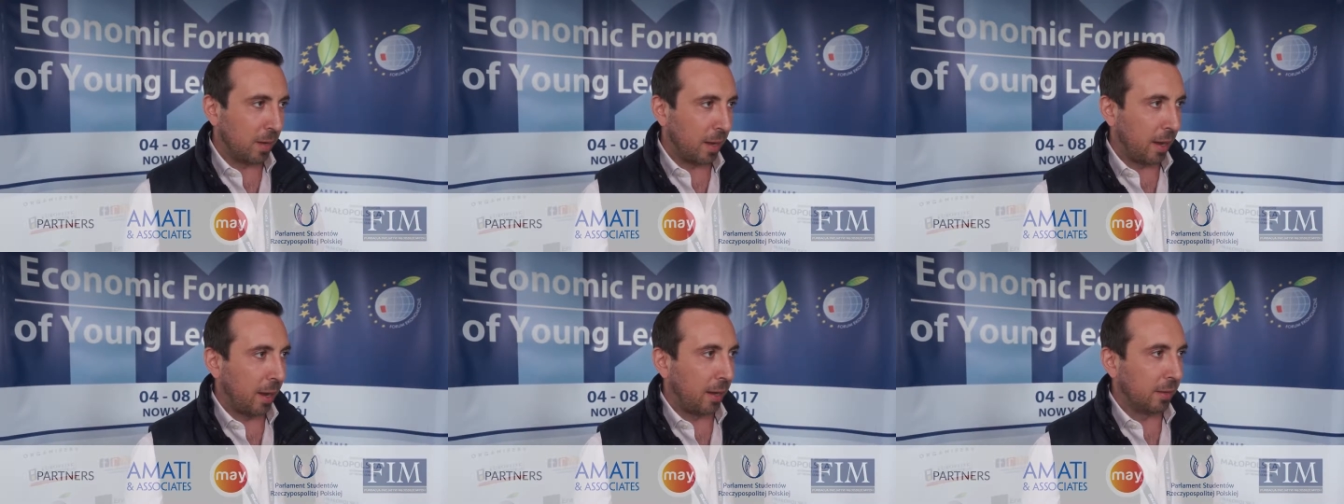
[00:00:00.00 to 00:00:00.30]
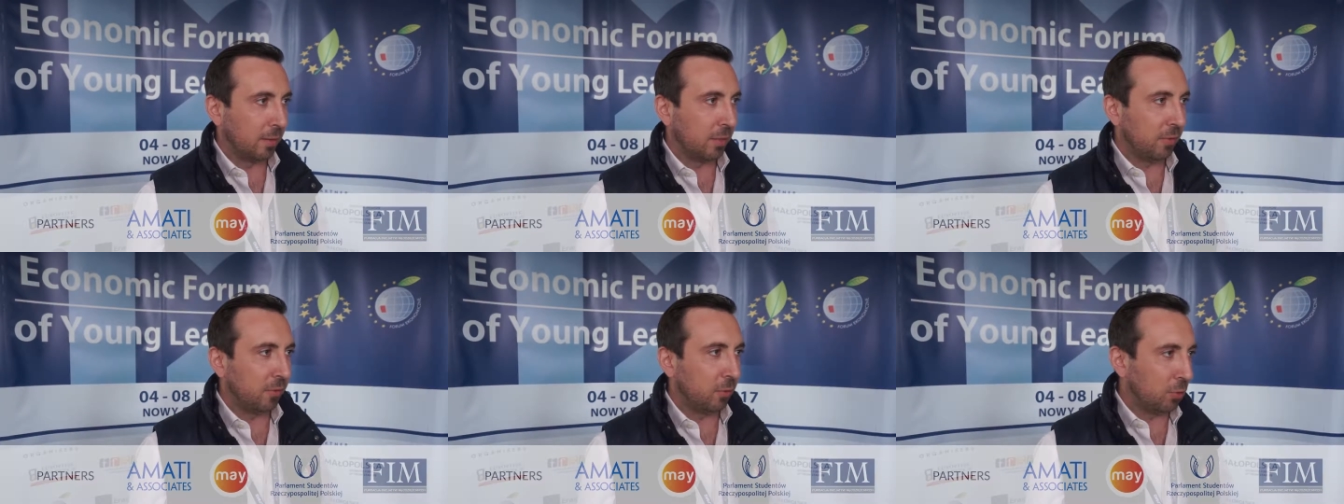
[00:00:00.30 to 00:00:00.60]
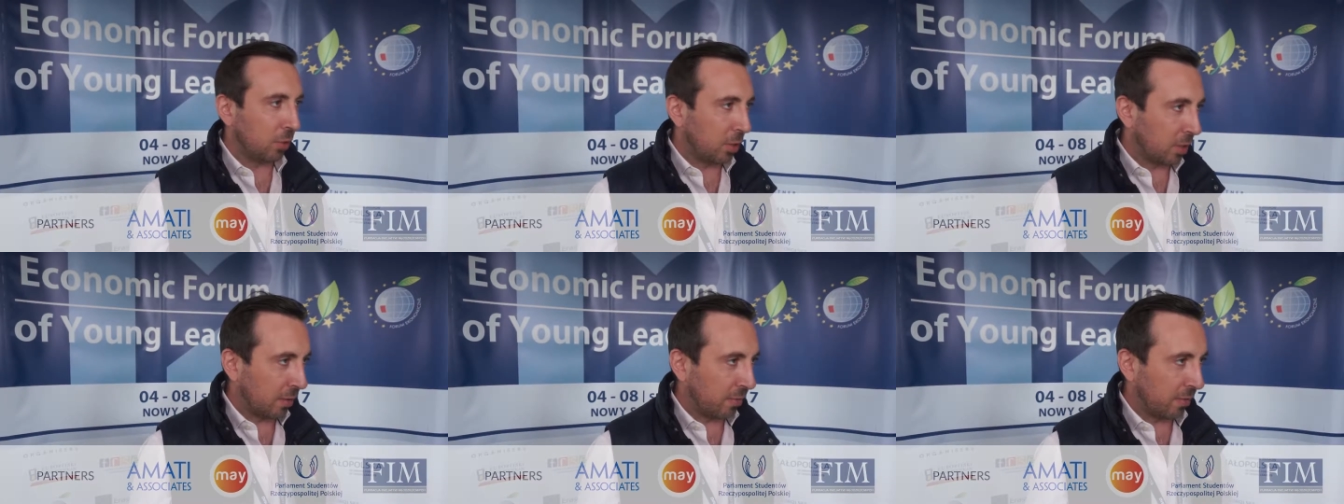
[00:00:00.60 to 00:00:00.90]
And if
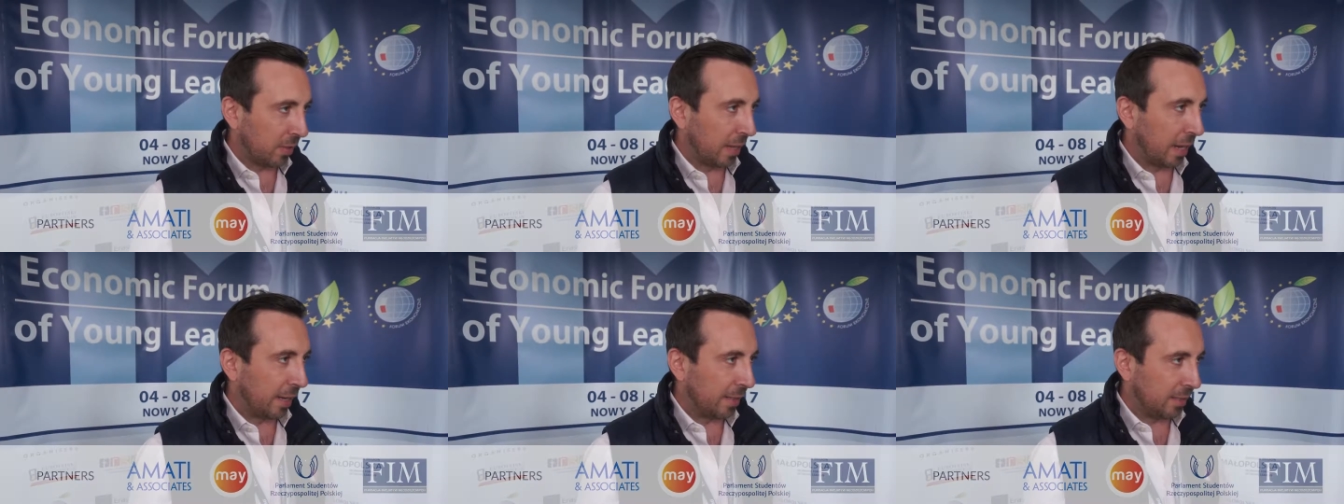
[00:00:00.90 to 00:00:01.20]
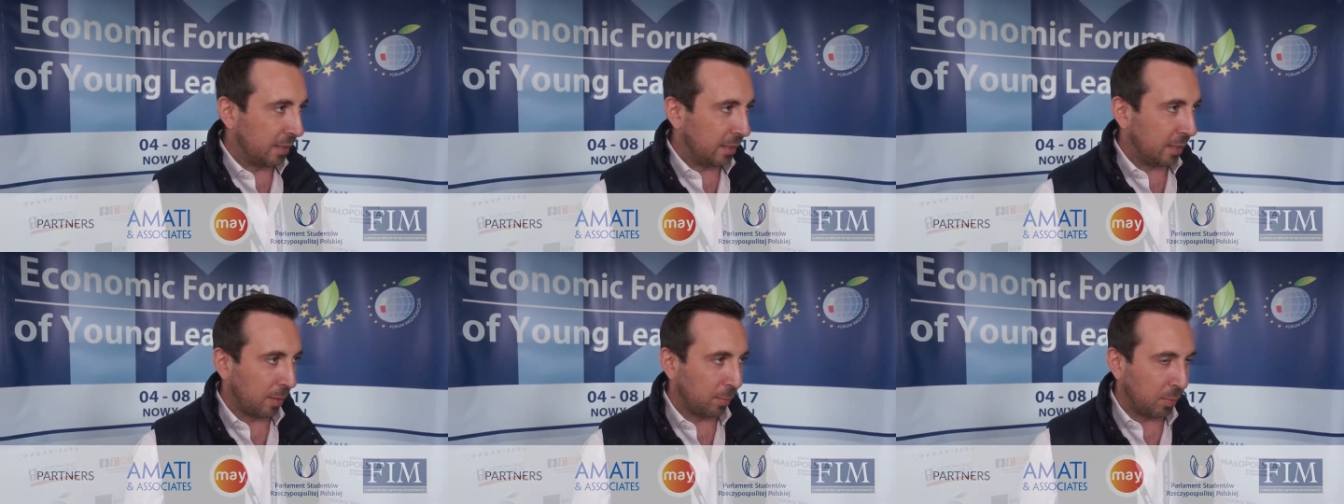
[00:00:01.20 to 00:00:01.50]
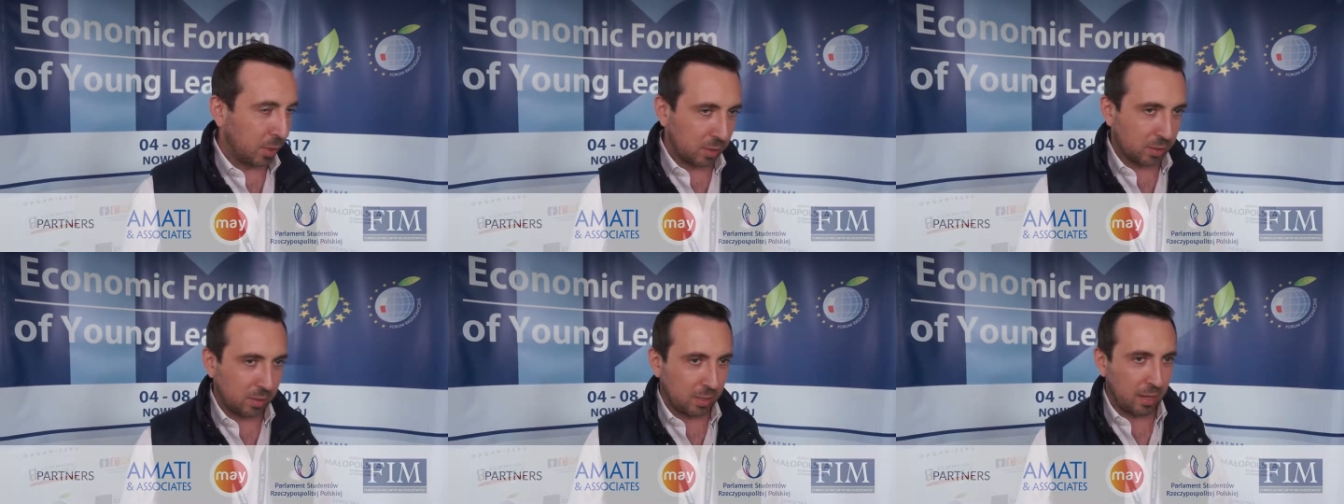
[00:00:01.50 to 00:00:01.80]
you don't have an idea,
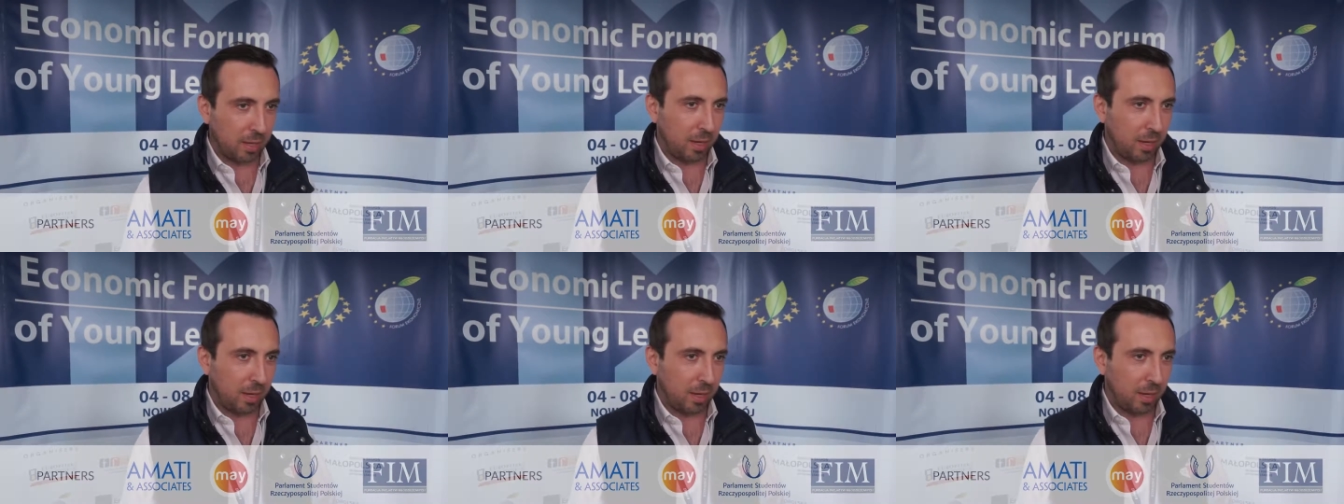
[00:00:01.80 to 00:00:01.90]
because